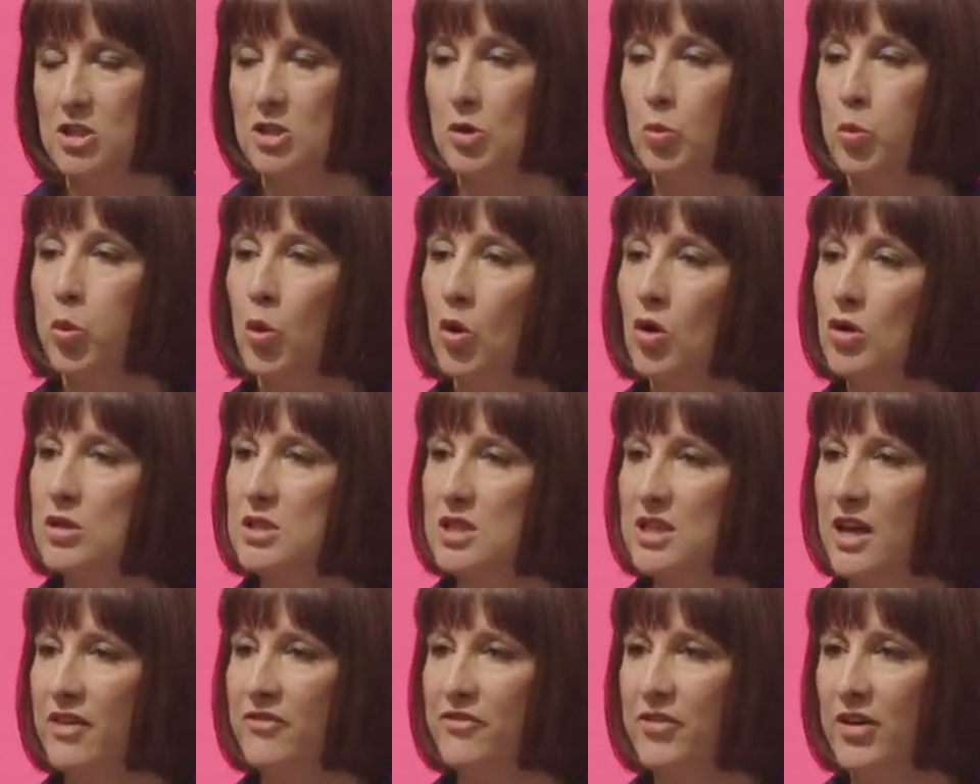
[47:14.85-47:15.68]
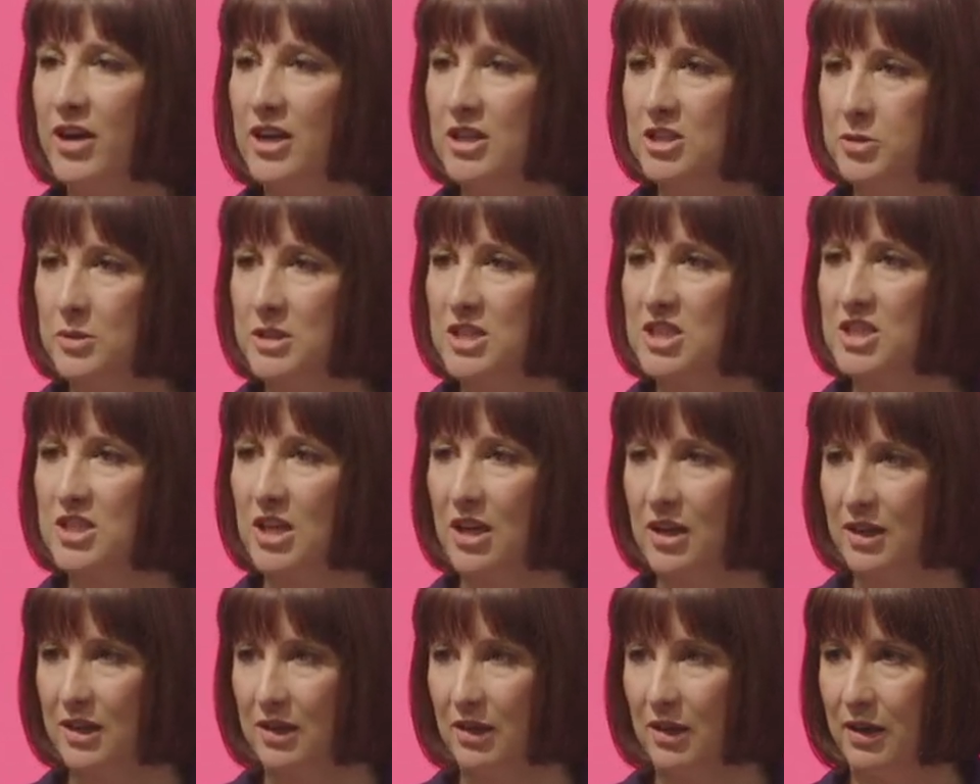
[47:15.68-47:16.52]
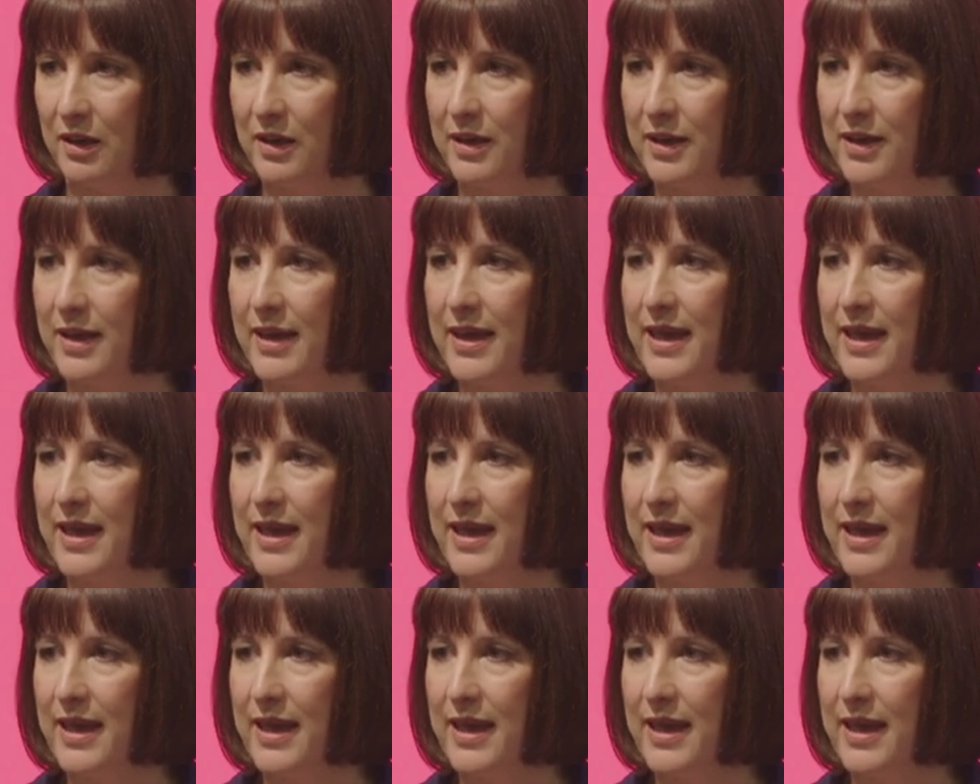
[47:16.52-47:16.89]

towards a virtuous circle